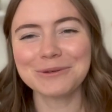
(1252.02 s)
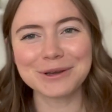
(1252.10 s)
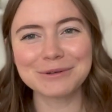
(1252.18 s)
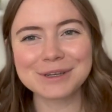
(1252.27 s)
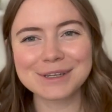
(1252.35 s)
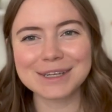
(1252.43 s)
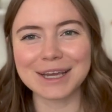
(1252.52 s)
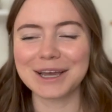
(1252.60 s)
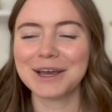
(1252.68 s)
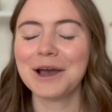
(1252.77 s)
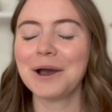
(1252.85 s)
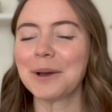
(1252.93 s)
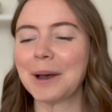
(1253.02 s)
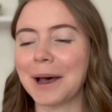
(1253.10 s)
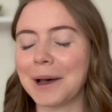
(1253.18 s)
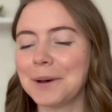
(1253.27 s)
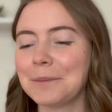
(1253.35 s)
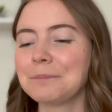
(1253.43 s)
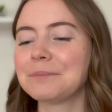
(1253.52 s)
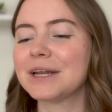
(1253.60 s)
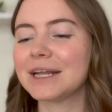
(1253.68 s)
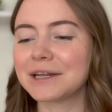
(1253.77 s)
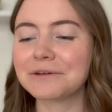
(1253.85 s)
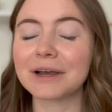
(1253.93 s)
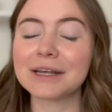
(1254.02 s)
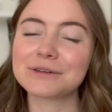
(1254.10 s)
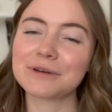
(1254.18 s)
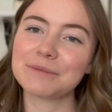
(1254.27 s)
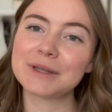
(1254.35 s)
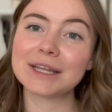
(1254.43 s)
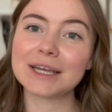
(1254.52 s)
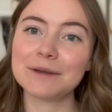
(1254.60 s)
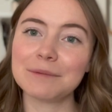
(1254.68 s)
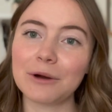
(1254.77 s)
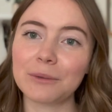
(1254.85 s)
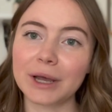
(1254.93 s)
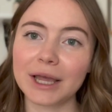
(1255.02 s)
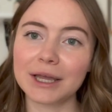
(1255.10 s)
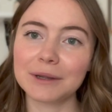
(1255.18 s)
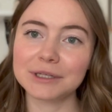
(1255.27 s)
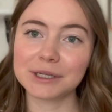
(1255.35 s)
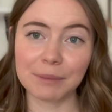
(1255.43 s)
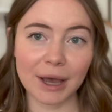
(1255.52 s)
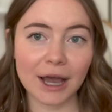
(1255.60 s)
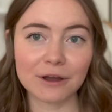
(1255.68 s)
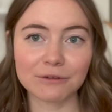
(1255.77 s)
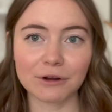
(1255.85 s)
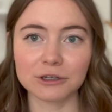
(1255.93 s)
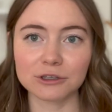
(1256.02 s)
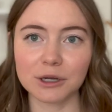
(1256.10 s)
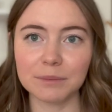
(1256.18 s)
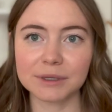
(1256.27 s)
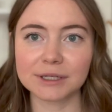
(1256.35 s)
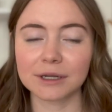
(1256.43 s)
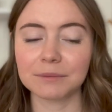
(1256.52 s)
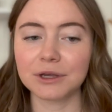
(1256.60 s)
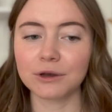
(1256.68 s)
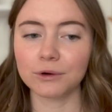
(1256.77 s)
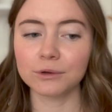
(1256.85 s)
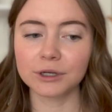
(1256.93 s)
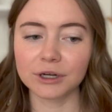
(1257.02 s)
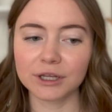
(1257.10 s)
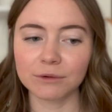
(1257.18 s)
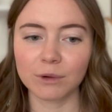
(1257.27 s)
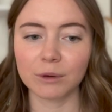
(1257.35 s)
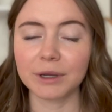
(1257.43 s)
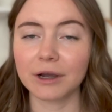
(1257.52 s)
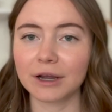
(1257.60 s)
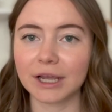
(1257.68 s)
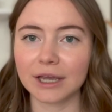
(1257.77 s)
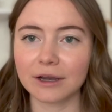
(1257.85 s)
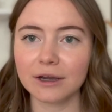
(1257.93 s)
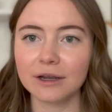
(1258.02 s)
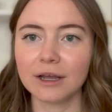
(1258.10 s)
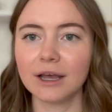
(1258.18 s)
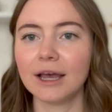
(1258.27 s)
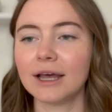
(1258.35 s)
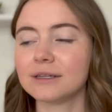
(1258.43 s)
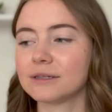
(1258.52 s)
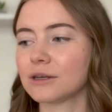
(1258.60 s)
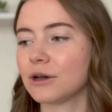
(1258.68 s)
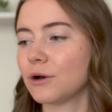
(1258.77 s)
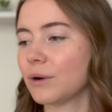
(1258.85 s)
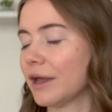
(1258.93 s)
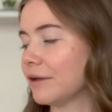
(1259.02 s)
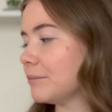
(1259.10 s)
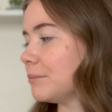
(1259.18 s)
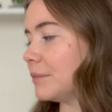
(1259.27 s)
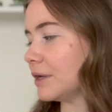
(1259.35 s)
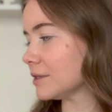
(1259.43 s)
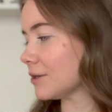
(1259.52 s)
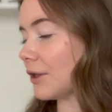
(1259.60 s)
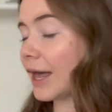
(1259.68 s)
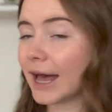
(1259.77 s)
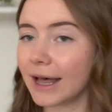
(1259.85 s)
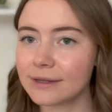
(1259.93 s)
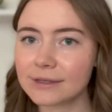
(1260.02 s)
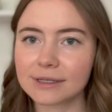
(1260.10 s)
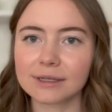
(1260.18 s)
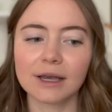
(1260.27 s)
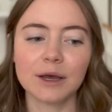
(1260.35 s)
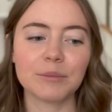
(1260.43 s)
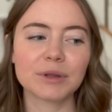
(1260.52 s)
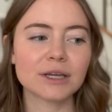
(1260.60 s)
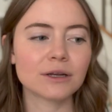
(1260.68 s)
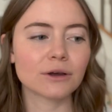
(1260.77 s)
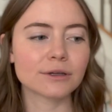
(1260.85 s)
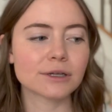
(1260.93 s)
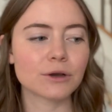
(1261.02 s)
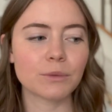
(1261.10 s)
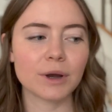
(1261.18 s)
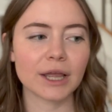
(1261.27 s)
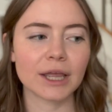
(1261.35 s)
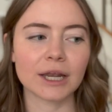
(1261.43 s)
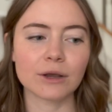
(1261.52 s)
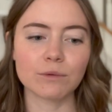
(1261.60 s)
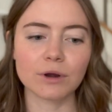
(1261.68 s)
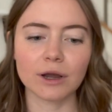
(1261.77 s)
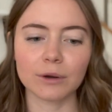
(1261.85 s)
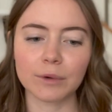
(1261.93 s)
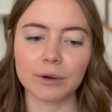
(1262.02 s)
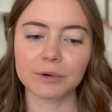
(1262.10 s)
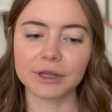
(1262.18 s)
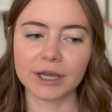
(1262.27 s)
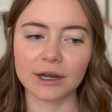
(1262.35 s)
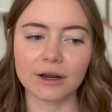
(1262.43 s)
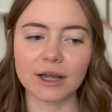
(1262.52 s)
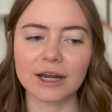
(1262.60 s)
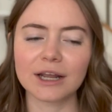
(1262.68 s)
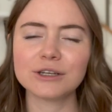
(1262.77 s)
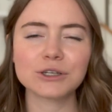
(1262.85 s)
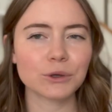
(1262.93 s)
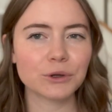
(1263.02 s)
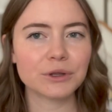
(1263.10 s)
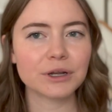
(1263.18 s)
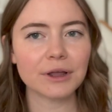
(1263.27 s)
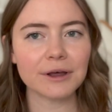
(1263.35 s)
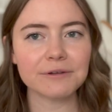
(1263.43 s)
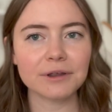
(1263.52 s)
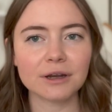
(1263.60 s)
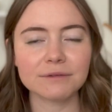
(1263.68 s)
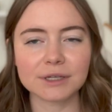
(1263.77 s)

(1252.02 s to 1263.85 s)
we will see. Um, but anyway, so I've been thinking about what to pack for our trip. It's gonna be colder than where we are here. And so I made us all hats, but then also what can I work on while we're there? And I don't know that I'll have a lot of